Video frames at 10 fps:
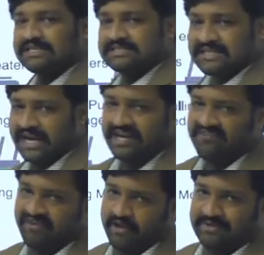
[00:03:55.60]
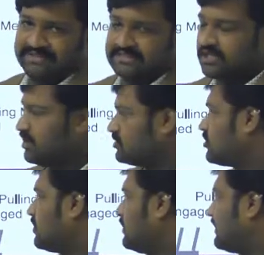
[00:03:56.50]
a straight fibers.
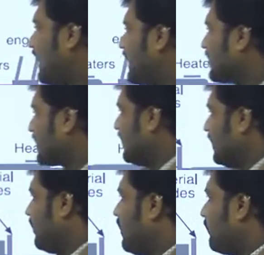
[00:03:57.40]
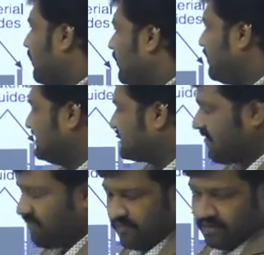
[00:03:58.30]
So directly by means
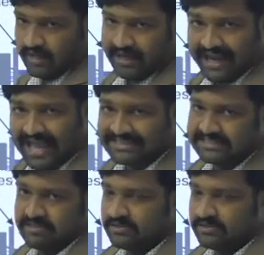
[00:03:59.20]
of racks.